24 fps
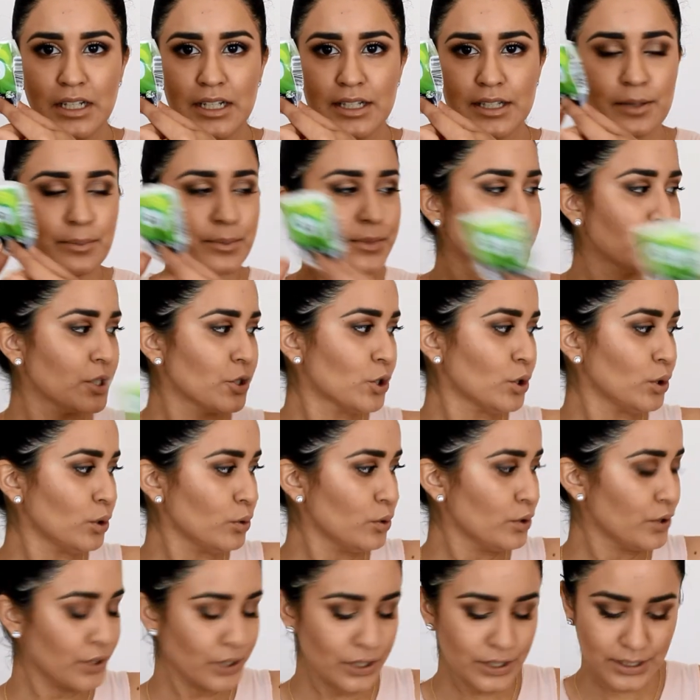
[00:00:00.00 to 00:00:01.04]
some
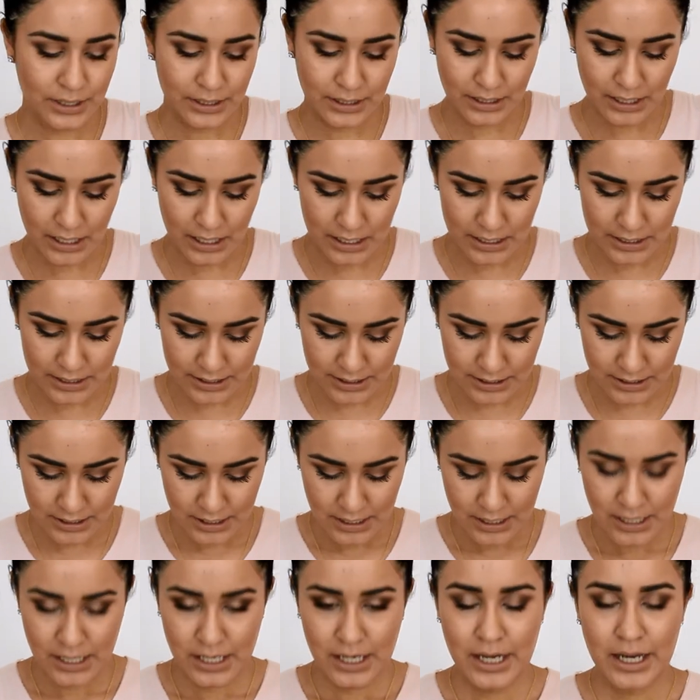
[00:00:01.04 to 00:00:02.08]
tissues just in case
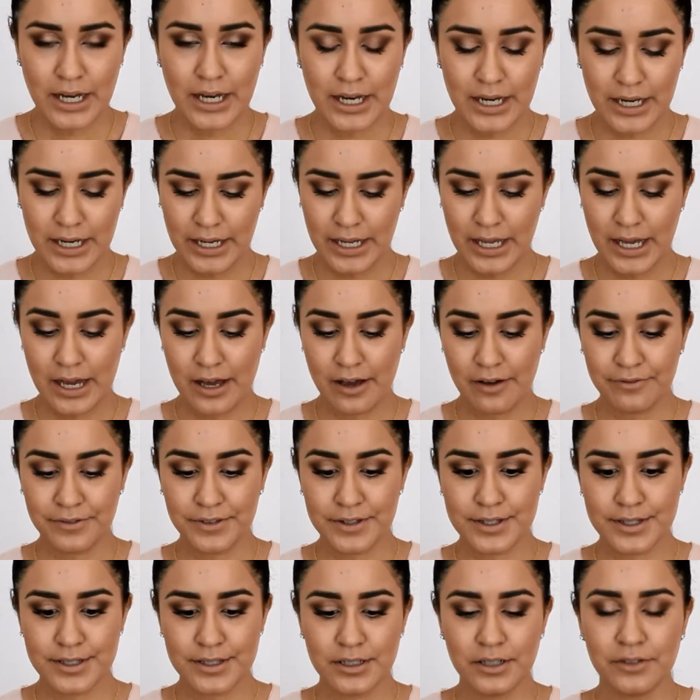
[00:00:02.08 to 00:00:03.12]
I have
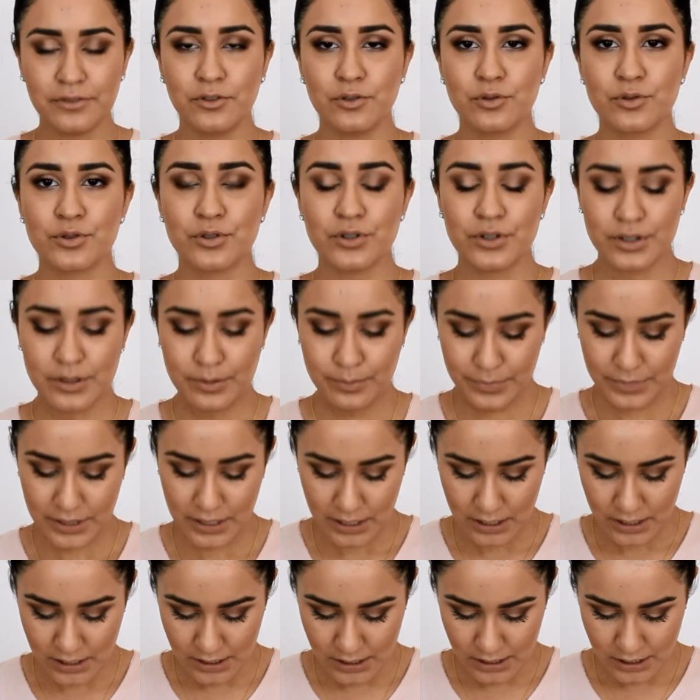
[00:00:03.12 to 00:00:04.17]
the sniffles or
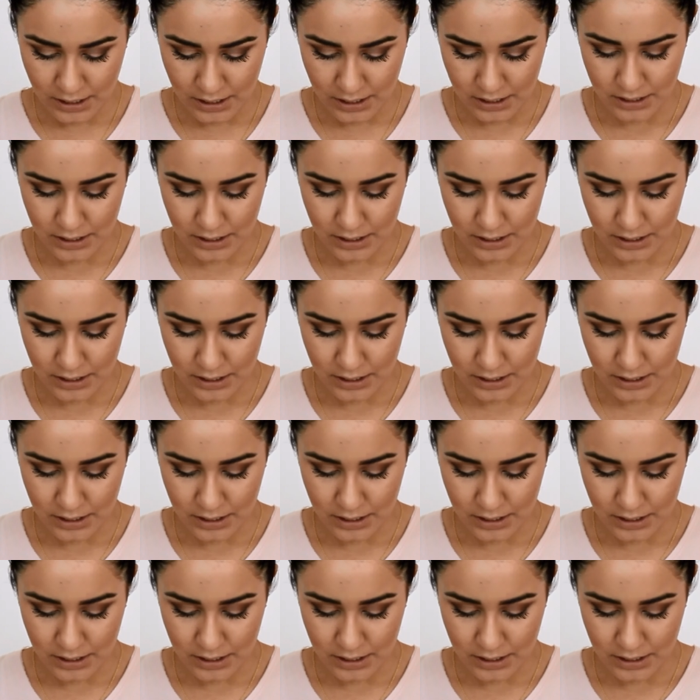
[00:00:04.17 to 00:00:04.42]
something.